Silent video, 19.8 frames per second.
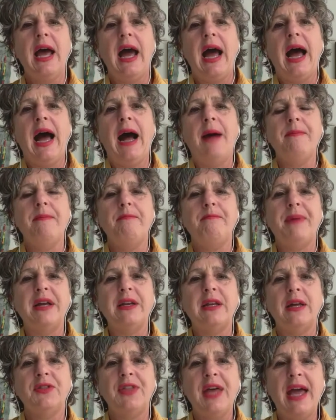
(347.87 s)

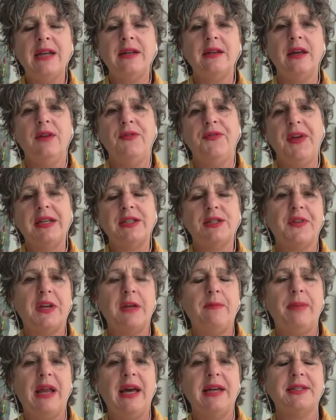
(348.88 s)
But that effectively
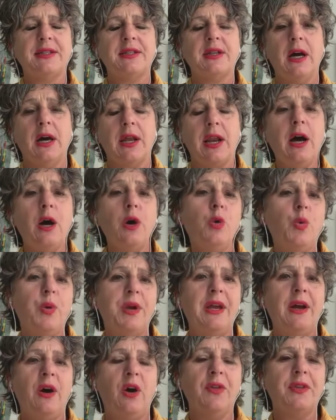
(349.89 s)
placed a
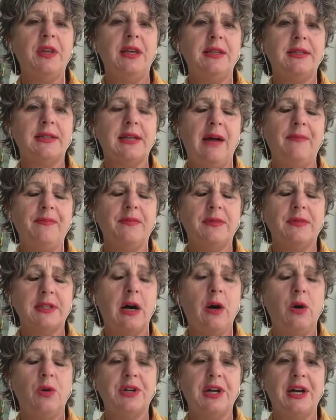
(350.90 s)
rahui on these
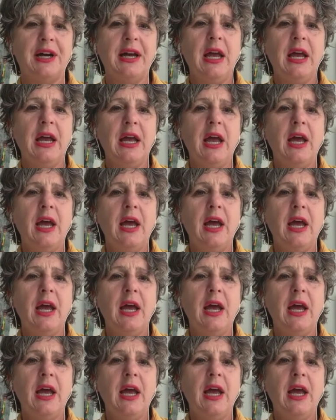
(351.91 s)
taonga,